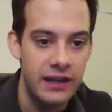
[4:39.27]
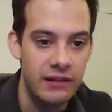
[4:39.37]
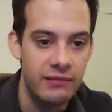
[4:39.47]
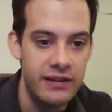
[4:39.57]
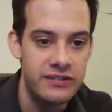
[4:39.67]
and
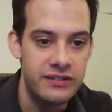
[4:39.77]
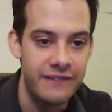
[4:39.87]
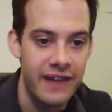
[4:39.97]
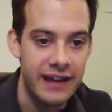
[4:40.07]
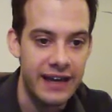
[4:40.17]
recency
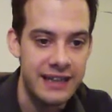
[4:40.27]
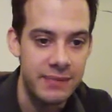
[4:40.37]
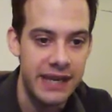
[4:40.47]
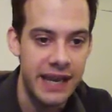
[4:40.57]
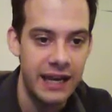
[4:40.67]
effect at the
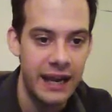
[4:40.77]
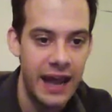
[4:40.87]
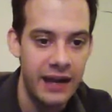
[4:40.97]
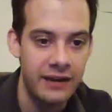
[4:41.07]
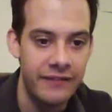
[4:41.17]
beginning and
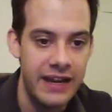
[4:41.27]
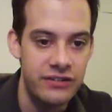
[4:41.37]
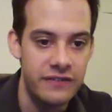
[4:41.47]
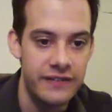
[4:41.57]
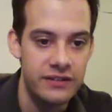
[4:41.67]
end of each
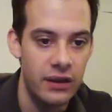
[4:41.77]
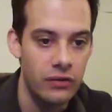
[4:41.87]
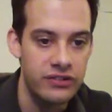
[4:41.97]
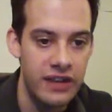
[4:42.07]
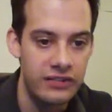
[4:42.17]
of these little
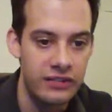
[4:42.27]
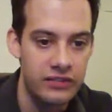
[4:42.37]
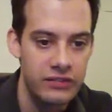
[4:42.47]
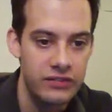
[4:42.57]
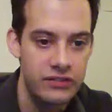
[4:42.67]

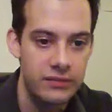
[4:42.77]
sessions.